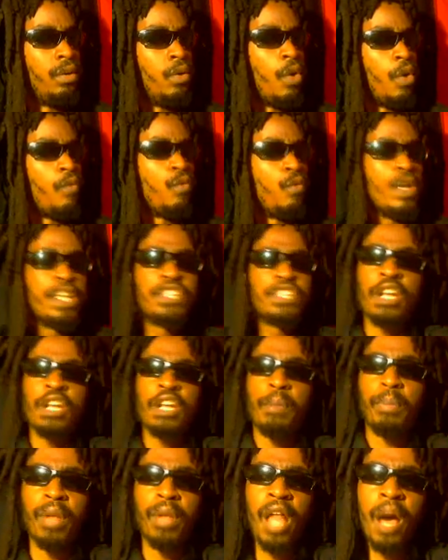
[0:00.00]
If we send
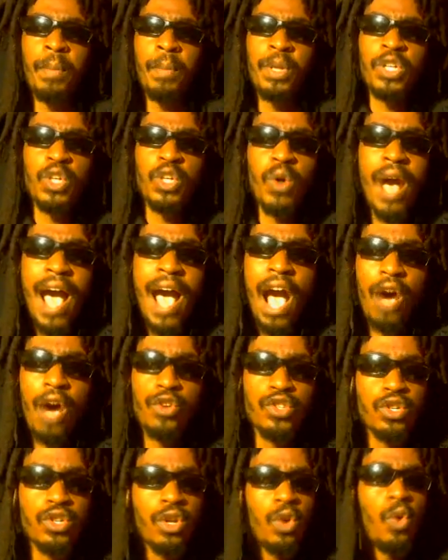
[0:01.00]
a plumber into a
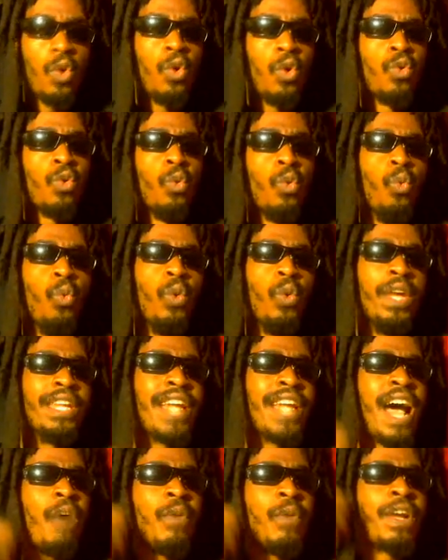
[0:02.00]
house, we're
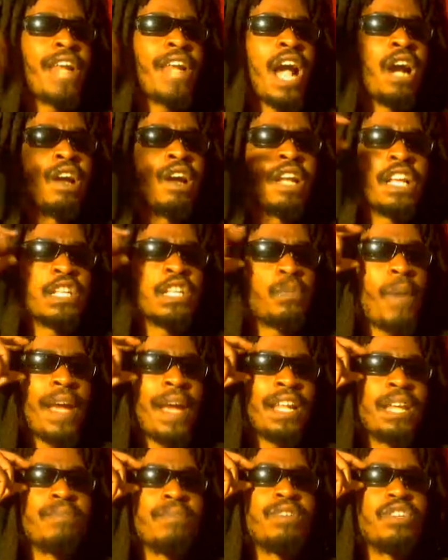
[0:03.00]
not going to
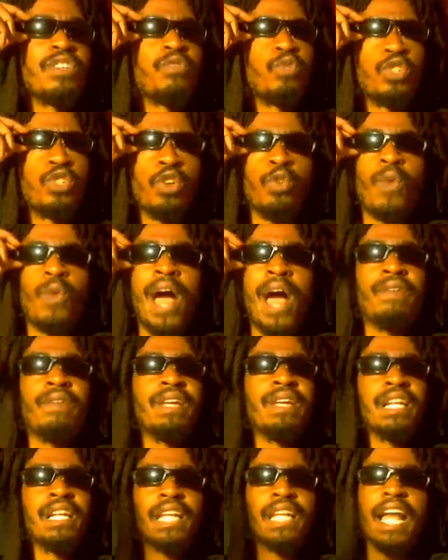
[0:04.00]
expect him to arrive
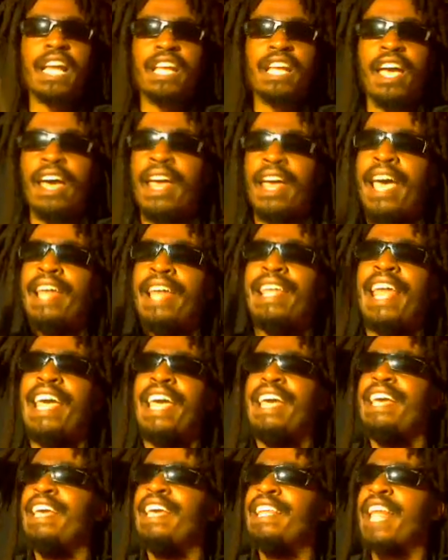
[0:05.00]
at
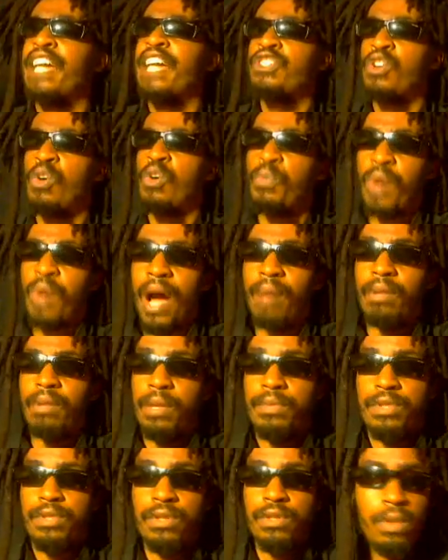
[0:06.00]
electrical
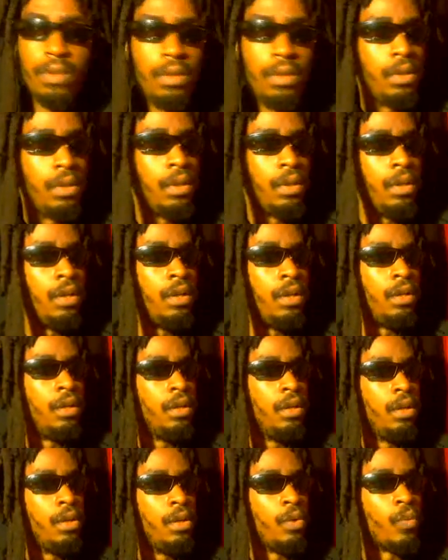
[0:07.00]
problems.
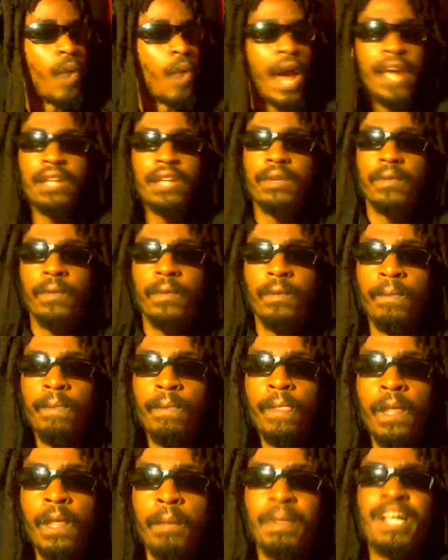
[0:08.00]
Right?
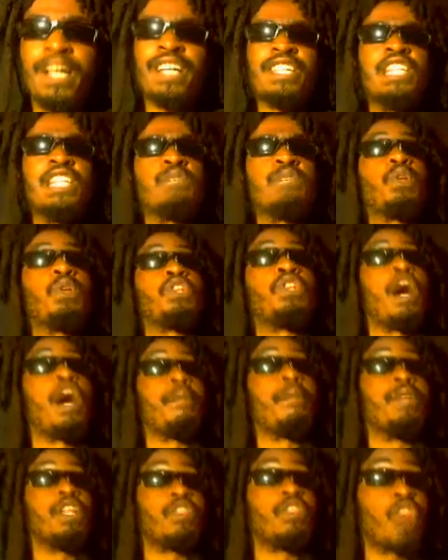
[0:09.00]
Because his
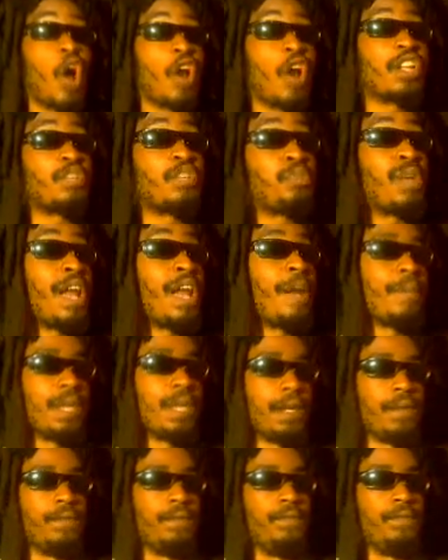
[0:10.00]
predominant thought is plumbing.